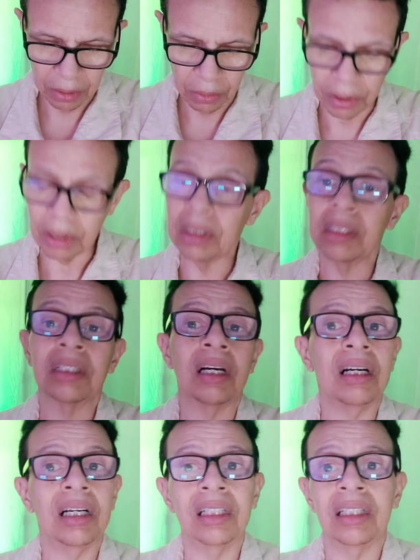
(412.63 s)
The world is
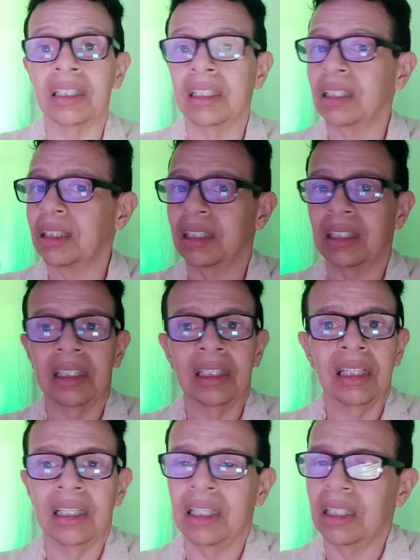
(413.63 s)
gone.
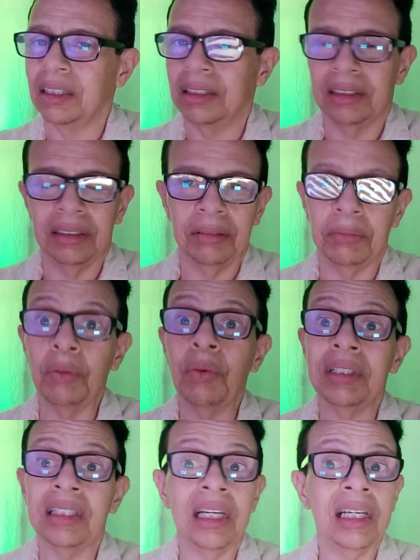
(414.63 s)
But
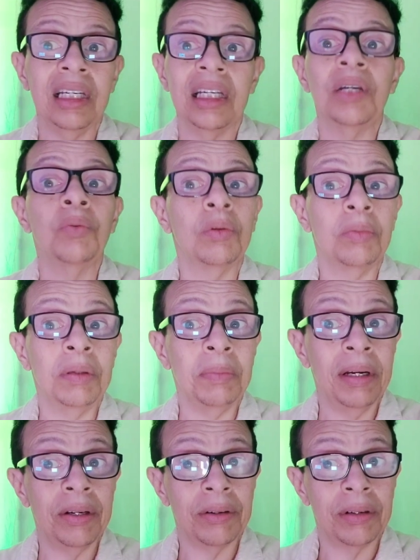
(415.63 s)
one day it will be
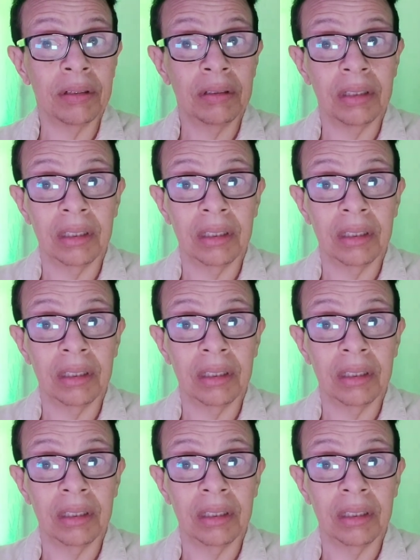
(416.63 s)
better.